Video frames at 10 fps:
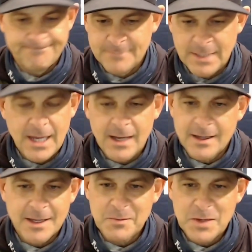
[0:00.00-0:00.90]
yeah,
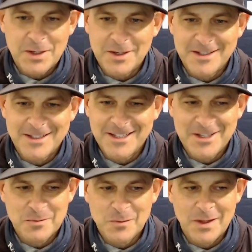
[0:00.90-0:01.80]
I mean,
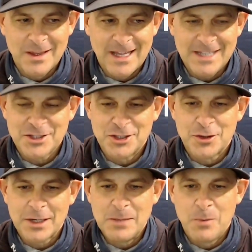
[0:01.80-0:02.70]
that's the
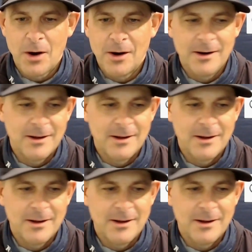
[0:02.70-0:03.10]
tricky part.